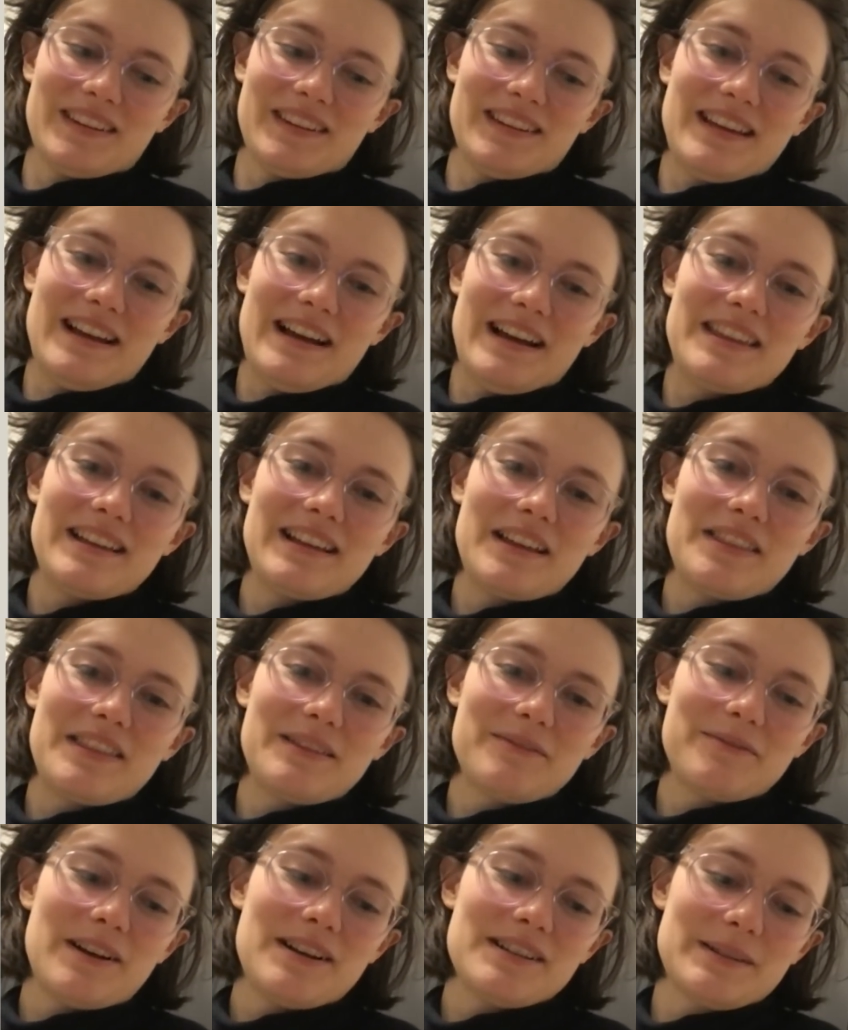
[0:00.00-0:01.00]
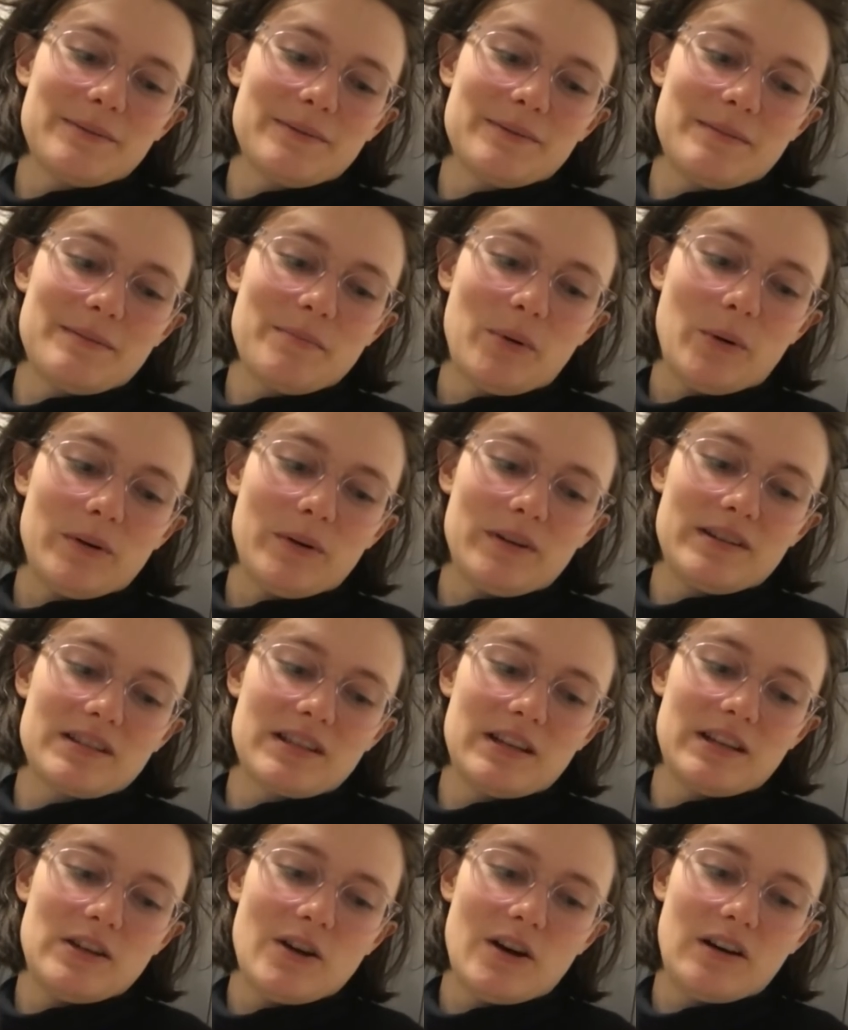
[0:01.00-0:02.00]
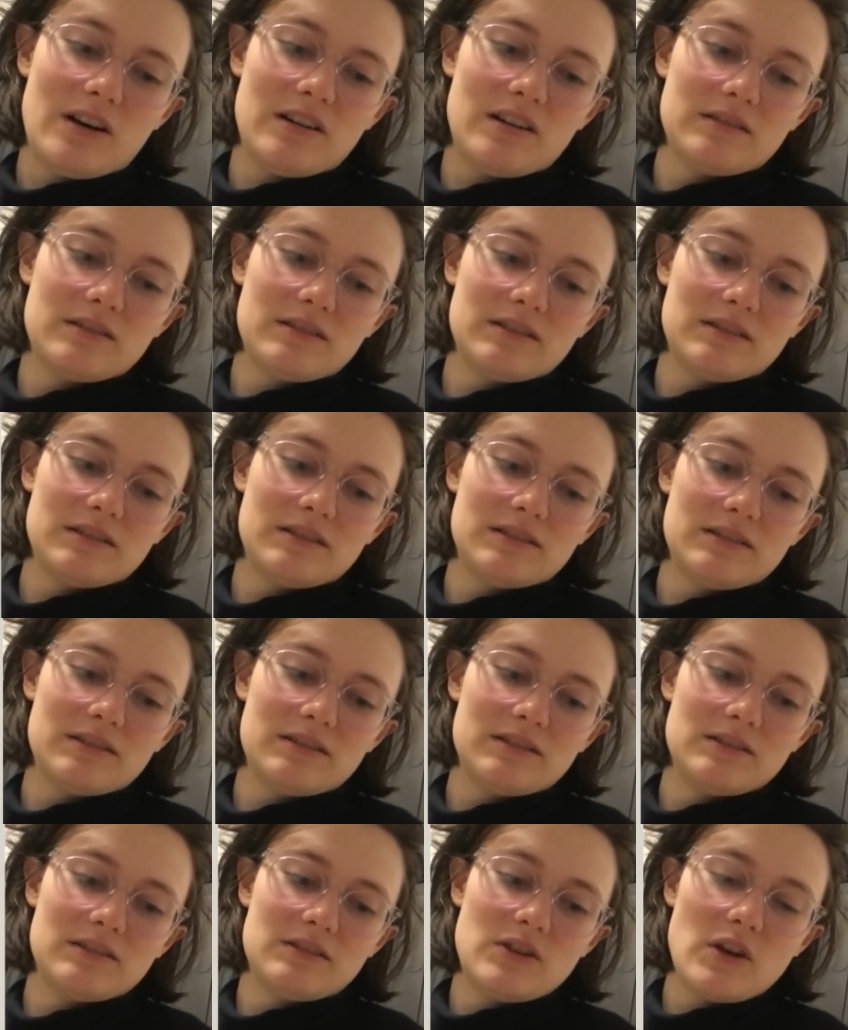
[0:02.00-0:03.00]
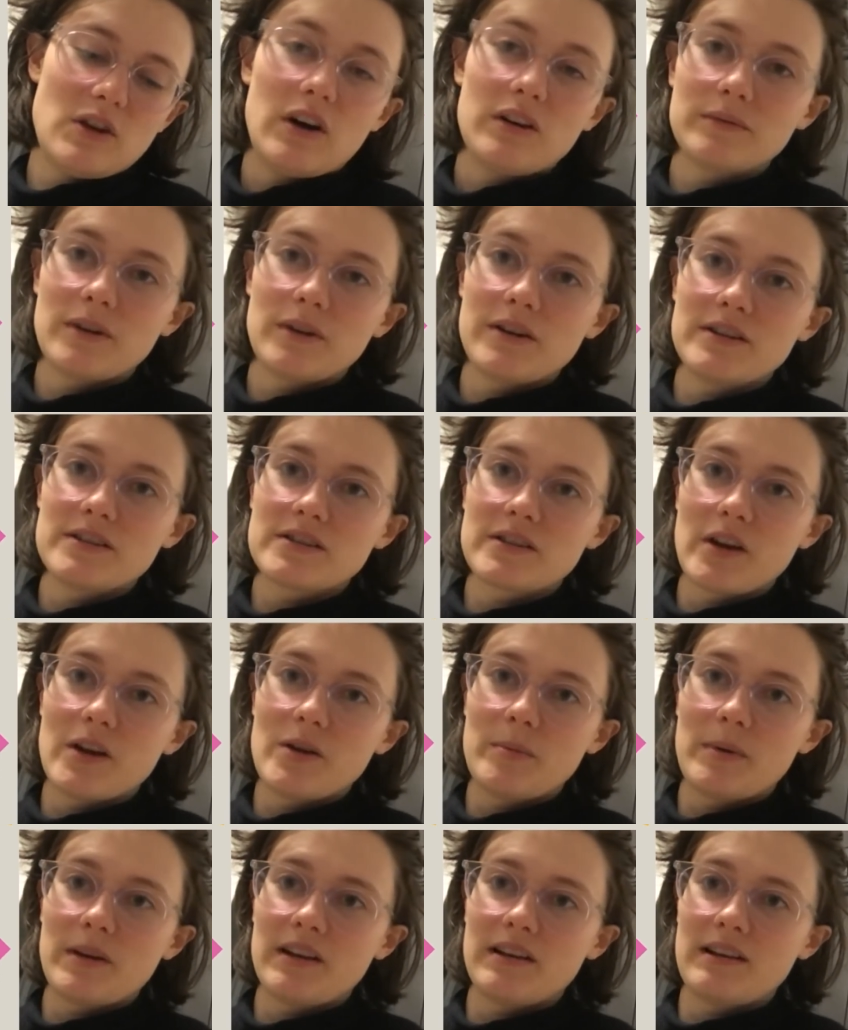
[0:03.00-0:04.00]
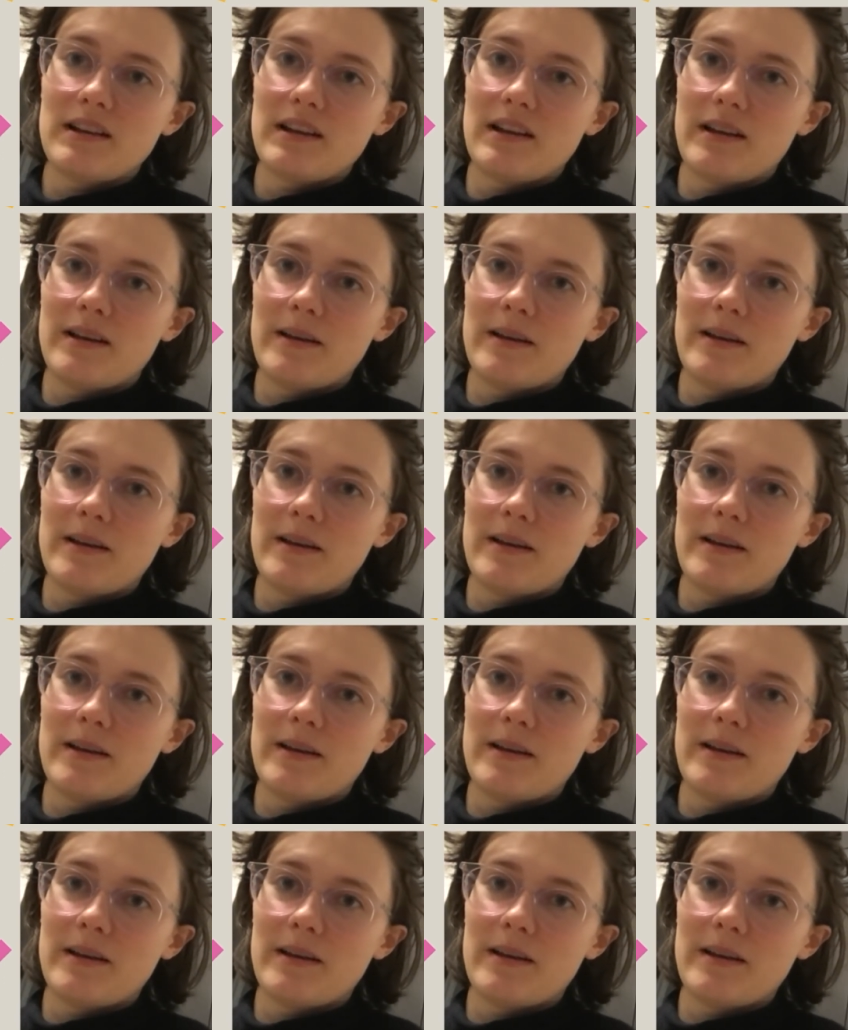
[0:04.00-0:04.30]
yeah, I think for us it was important to not rotoscope it,